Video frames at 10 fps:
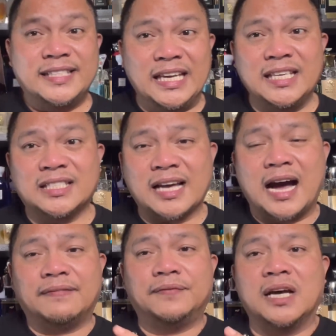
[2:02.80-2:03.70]
this
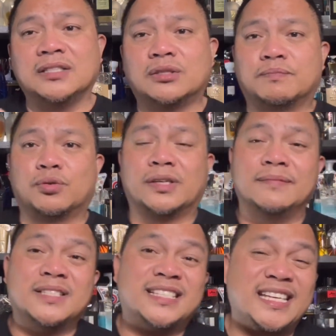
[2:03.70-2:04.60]
Afnan
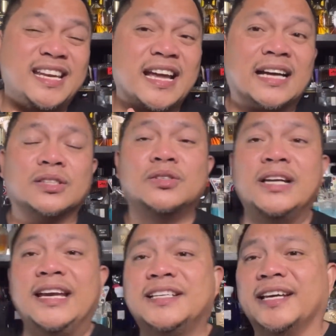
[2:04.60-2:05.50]
Supremacy, not
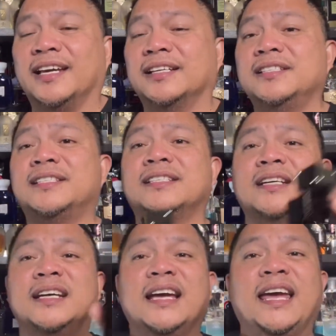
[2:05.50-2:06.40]
only intense,
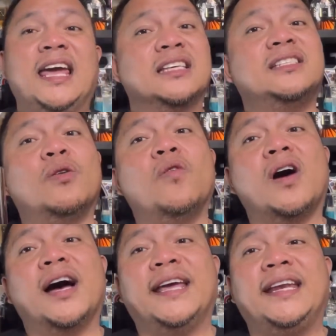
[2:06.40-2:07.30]
is the
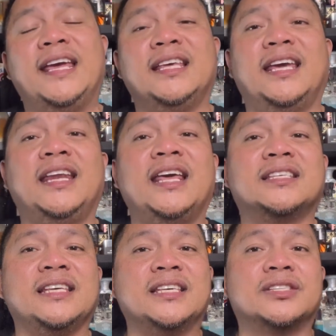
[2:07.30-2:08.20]
one, it
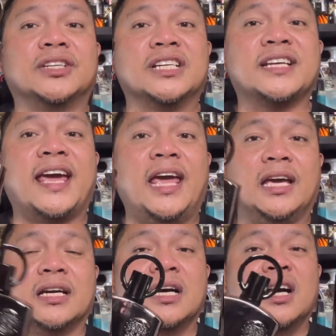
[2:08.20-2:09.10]
is their
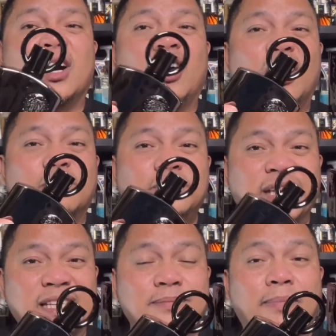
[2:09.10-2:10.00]
take of
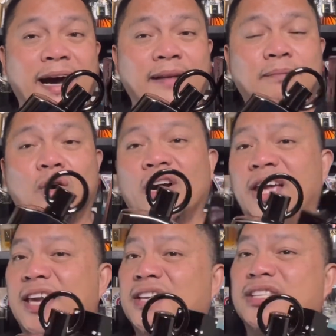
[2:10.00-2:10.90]
this bad
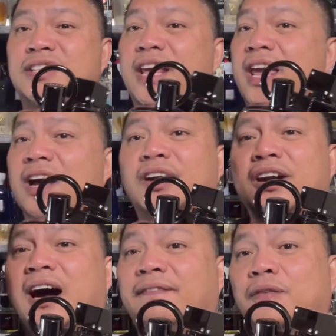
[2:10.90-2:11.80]
boy. They are
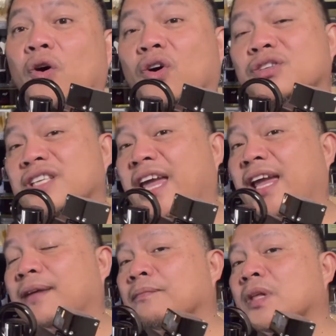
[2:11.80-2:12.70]
not focusing